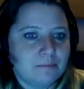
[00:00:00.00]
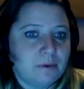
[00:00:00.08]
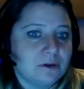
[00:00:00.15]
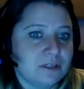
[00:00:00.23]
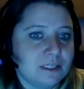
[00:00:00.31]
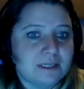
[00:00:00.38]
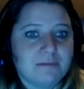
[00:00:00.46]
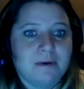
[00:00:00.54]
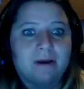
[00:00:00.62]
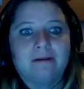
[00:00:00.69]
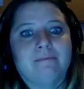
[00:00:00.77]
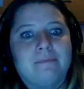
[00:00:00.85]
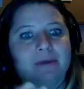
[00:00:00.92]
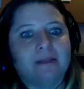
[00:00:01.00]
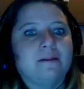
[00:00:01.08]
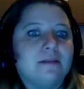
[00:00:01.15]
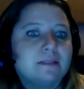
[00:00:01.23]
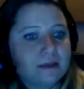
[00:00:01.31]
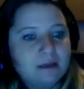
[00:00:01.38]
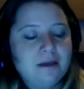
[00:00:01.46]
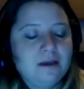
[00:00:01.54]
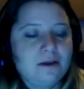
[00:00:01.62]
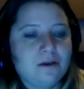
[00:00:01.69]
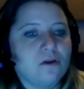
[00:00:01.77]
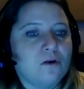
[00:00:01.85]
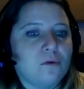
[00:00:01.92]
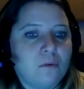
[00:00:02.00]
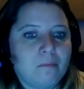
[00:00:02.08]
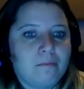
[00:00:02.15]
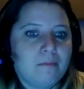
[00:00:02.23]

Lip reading: participate and be in this, you know,